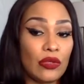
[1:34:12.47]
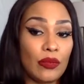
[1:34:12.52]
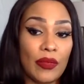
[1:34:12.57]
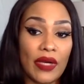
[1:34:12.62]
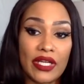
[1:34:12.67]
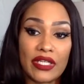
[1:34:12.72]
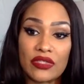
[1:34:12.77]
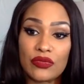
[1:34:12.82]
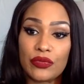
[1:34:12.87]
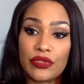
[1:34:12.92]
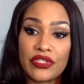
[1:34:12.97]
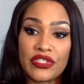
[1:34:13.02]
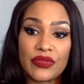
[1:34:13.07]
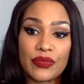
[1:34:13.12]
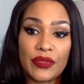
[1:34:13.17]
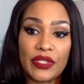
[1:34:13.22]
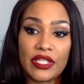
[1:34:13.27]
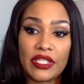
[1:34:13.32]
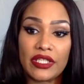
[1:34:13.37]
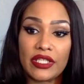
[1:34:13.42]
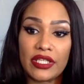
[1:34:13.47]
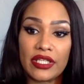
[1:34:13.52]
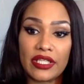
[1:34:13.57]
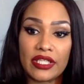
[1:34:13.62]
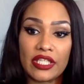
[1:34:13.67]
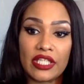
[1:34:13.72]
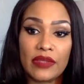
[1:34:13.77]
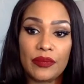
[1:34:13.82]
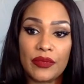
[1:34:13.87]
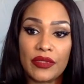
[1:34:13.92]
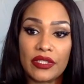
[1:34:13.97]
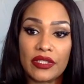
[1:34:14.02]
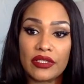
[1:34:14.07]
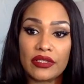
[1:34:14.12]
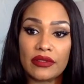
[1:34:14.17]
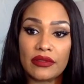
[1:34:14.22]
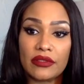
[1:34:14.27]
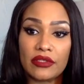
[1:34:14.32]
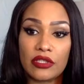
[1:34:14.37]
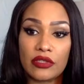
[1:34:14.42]
Might as well spend it, keep it.
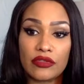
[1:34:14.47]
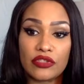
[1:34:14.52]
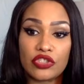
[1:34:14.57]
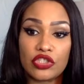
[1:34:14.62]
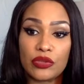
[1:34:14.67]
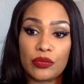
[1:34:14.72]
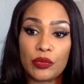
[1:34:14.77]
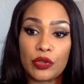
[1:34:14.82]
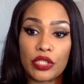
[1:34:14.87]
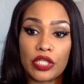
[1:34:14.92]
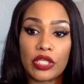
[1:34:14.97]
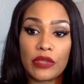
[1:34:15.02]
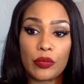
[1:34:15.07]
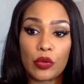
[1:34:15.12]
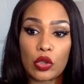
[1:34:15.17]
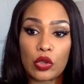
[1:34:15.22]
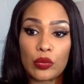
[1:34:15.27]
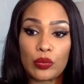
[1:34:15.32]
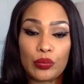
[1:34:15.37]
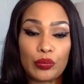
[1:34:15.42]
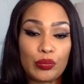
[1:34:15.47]
You know, it's cheaper to keep her.